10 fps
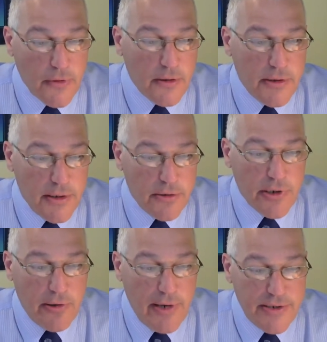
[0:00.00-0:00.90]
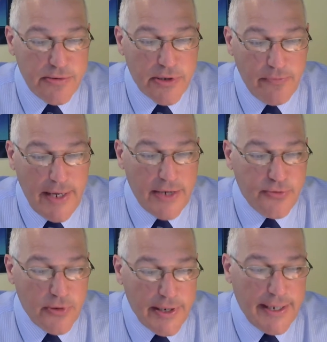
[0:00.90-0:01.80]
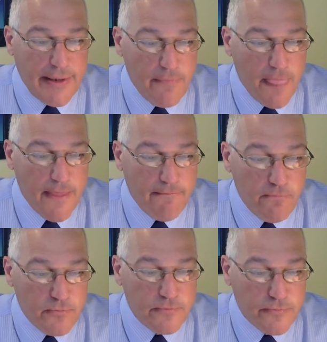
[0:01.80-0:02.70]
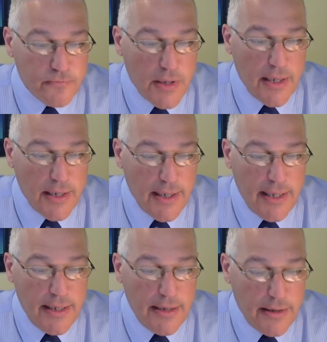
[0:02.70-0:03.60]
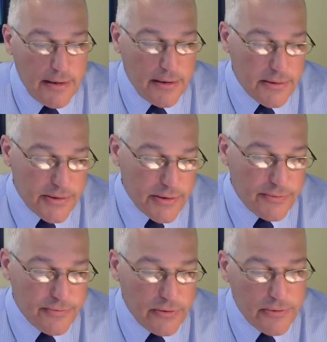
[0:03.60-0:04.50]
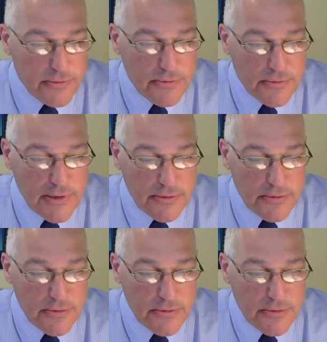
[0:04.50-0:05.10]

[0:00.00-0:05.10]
and the request with the password in it. And let's see. So the